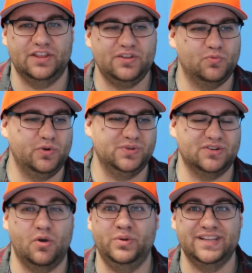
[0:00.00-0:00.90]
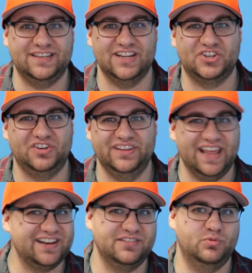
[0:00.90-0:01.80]
I think one was only digital, and
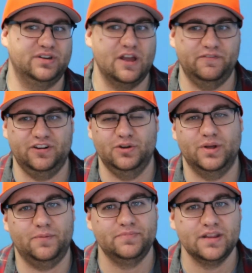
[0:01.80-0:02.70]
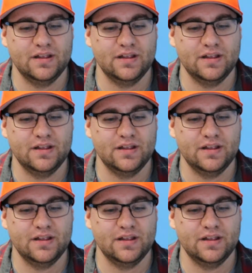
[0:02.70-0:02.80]
that didn't work out very well.